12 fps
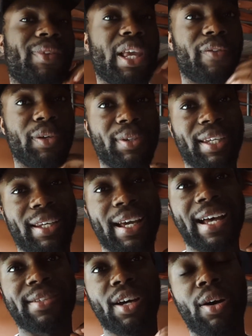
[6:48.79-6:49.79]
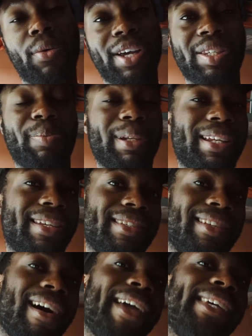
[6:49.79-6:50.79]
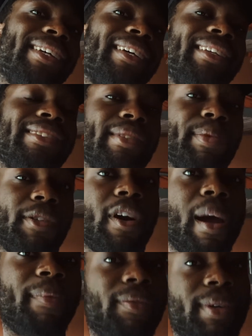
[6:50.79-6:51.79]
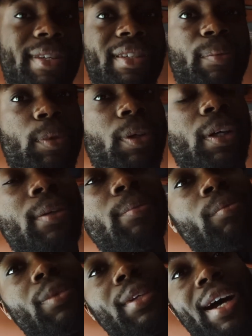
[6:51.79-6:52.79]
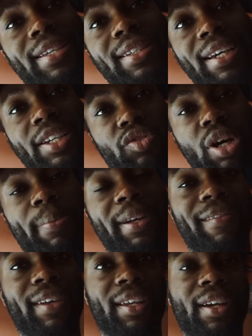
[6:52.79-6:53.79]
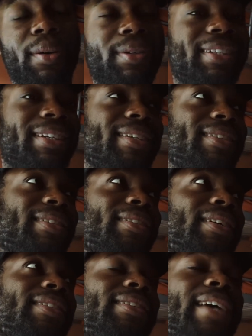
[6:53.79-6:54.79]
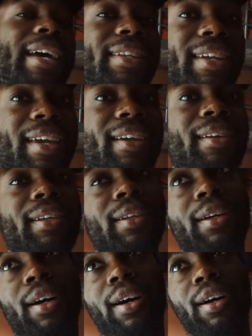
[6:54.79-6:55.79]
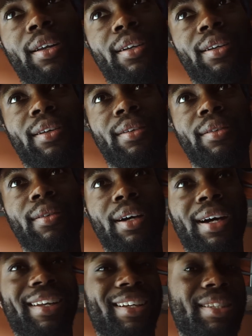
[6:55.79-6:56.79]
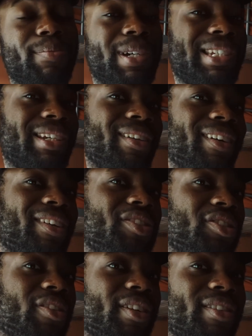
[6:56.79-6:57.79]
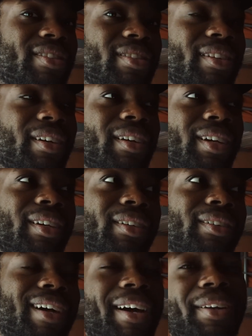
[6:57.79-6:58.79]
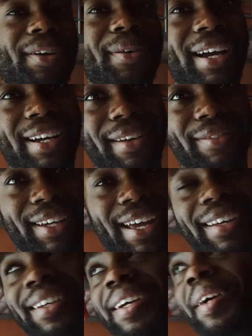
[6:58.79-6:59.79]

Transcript: If you did, as always, please like and subscribe if you want to see more. Isaiah is dropping a video this Saturday on, I think it's muscular endurance. I don't know, I kind of forget.